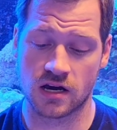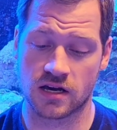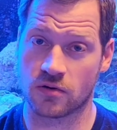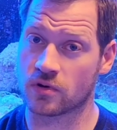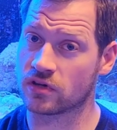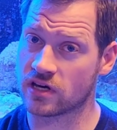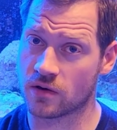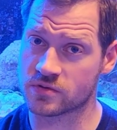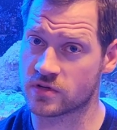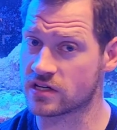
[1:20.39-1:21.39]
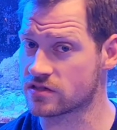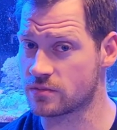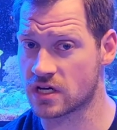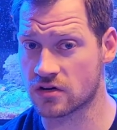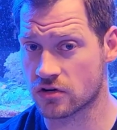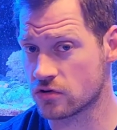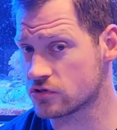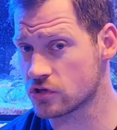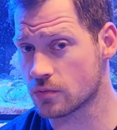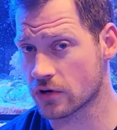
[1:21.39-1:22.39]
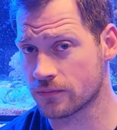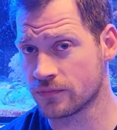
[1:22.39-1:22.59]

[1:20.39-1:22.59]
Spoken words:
It really helps me as a beginner YouTuber,